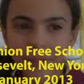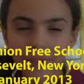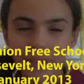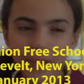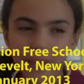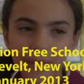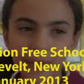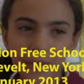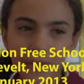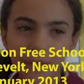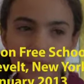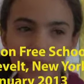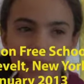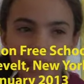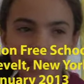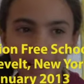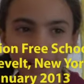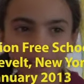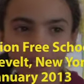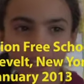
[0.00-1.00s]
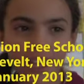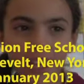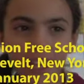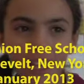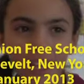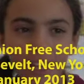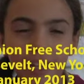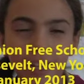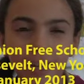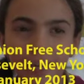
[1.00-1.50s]
We have to do
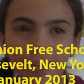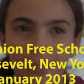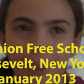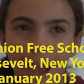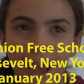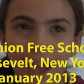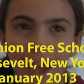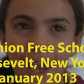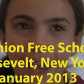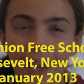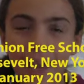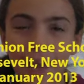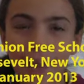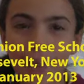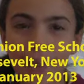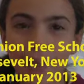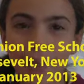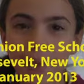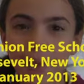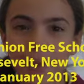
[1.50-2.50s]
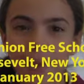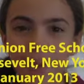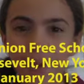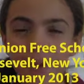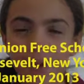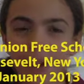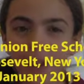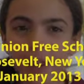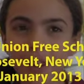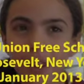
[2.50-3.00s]
ELA, math, and they
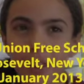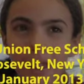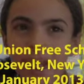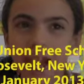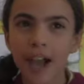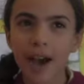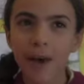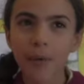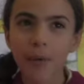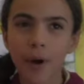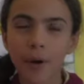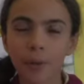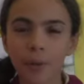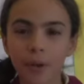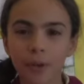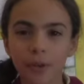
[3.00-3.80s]
want to see how well we're